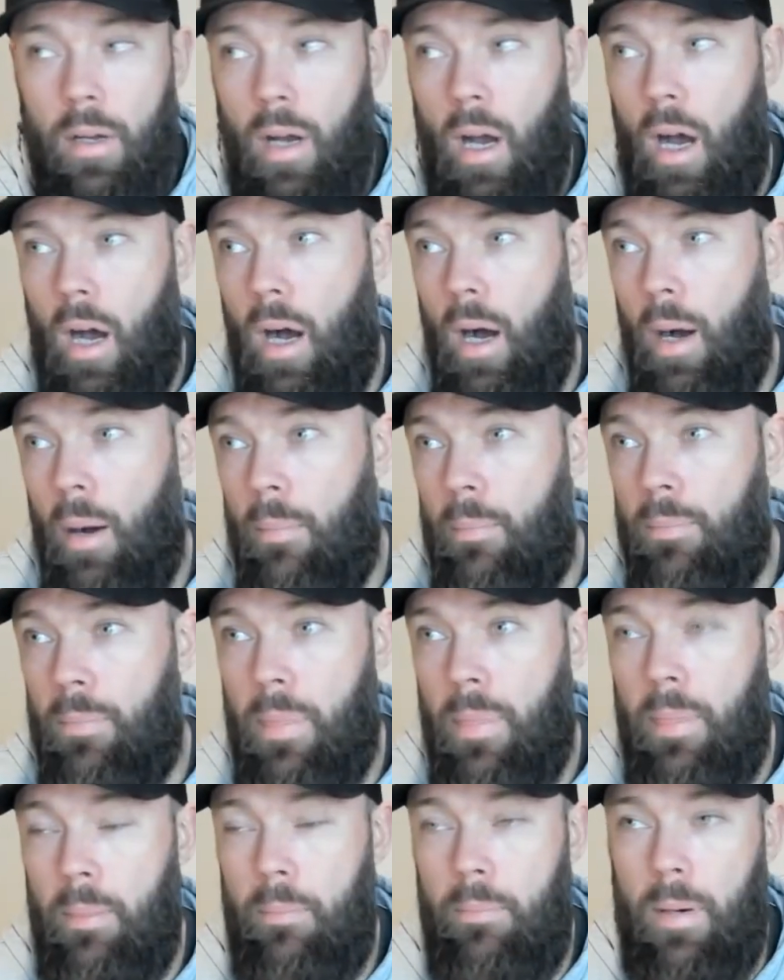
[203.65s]

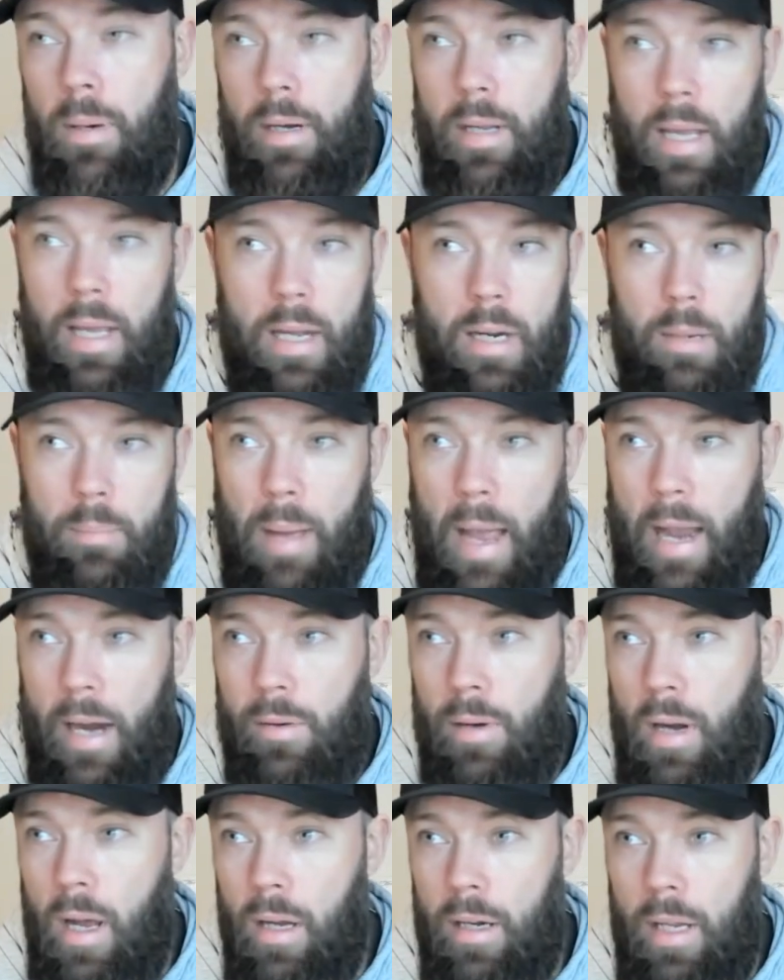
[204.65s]
But he had a
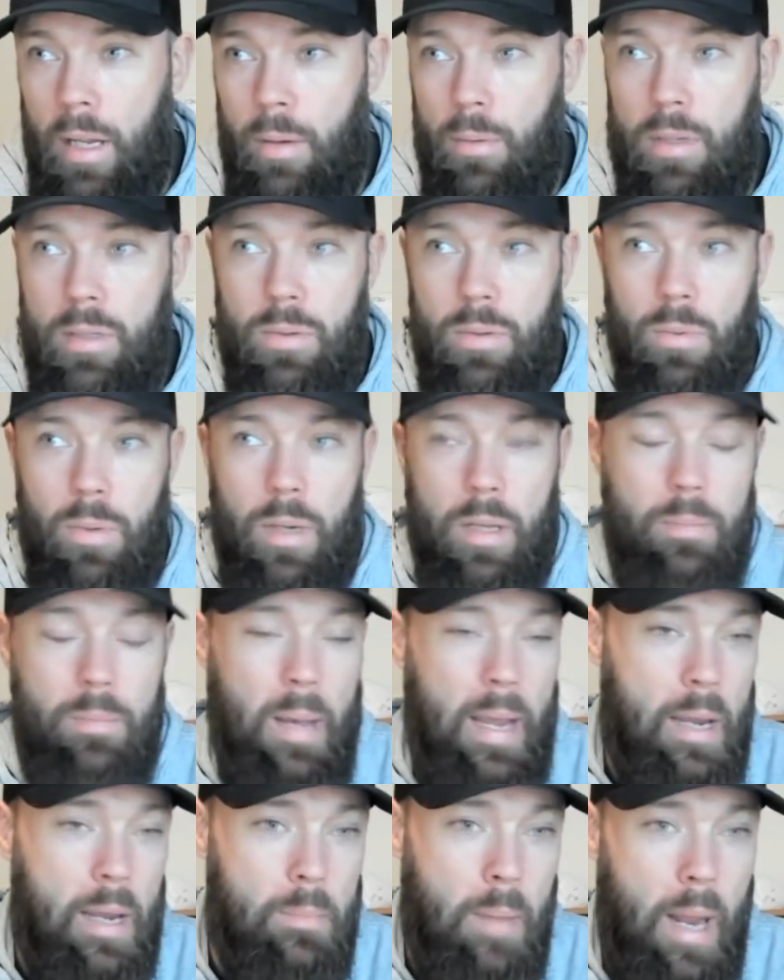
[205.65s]
background. He was with
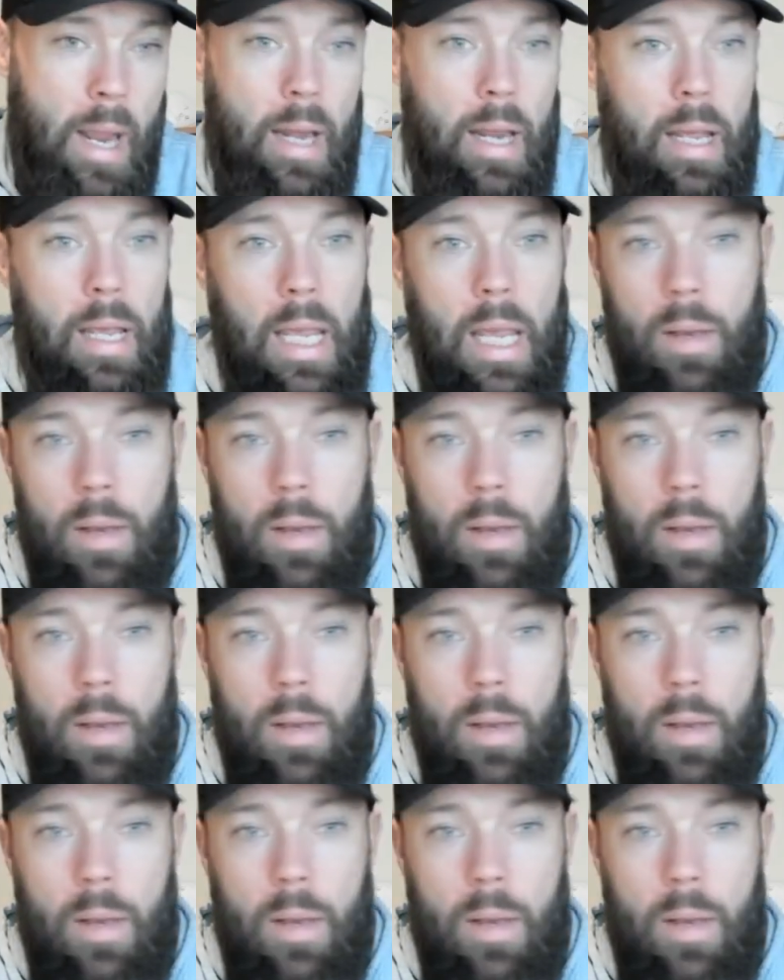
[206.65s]
Peyton Manning.